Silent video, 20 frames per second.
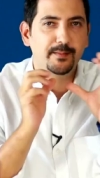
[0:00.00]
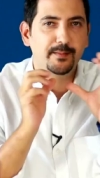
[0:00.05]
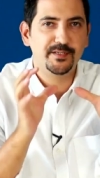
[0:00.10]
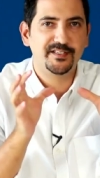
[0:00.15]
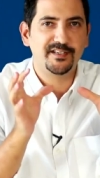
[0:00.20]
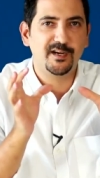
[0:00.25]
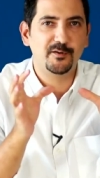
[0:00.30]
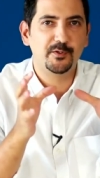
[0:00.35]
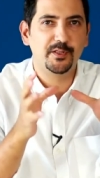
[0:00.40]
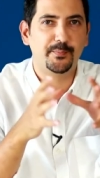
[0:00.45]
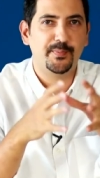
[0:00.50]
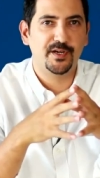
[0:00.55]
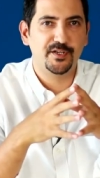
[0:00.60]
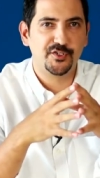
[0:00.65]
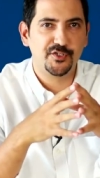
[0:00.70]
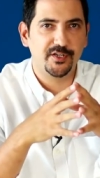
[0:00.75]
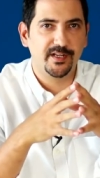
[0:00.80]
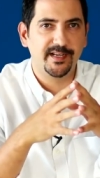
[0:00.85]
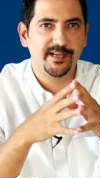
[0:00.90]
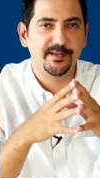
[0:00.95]
Let me start with the
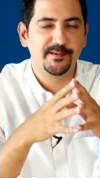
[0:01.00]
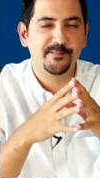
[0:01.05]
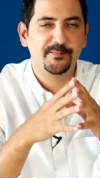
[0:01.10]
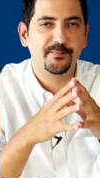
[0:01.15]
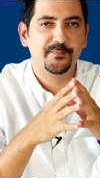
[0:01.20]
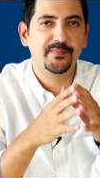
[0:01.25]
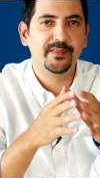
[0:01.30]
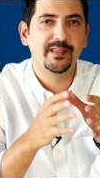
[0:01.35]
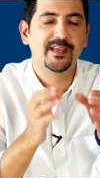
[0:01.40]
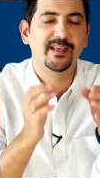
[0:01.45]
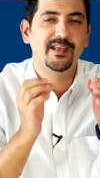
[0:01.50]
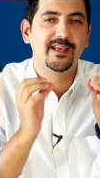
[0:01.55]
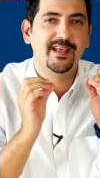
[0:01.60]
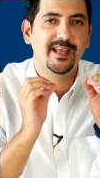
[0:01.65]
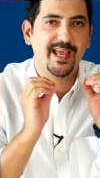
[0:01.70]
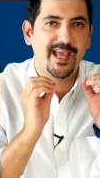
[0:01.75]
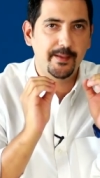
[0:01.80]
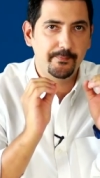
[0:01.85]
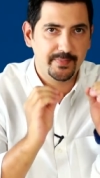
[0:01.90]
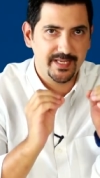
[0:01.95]
punchline.
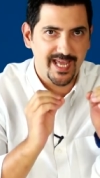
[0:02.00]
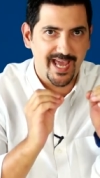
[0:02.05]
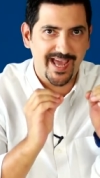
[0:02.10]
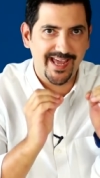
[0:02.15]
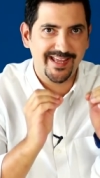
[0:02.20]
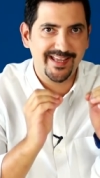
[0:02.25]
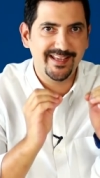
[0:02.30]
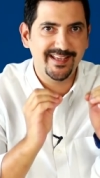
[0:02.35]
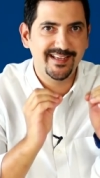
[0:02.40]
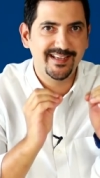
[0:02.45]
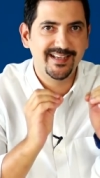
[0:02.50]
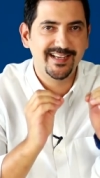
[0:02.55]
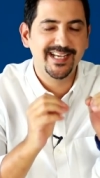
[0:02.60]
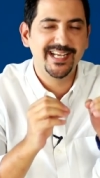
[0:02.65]
M B A